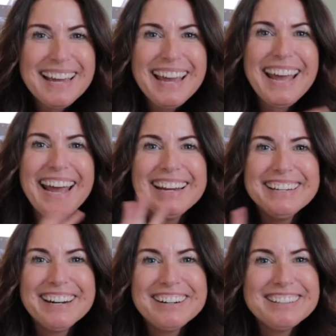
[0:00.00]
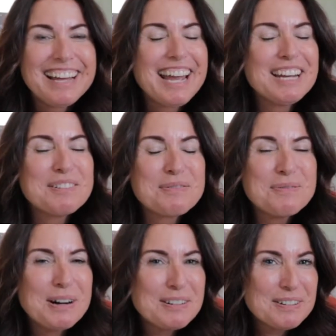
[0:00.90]
Hey y'all, and
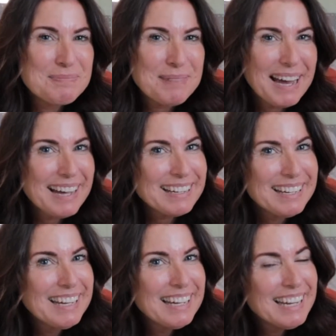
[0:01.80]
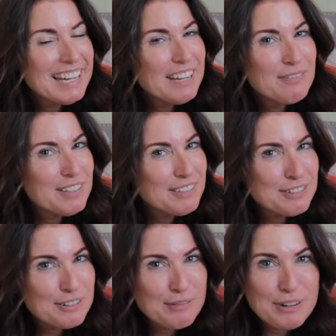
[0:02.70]
welcome back. If this
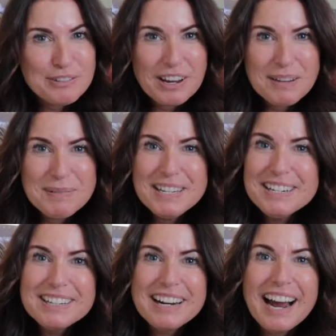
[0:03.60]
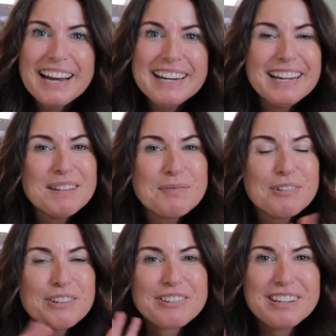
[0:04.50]
is your first time here, I am
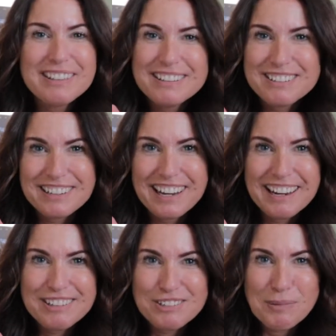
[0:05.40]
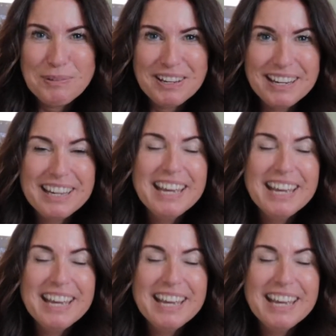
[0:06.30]
Christy, the Gen X Gypsy,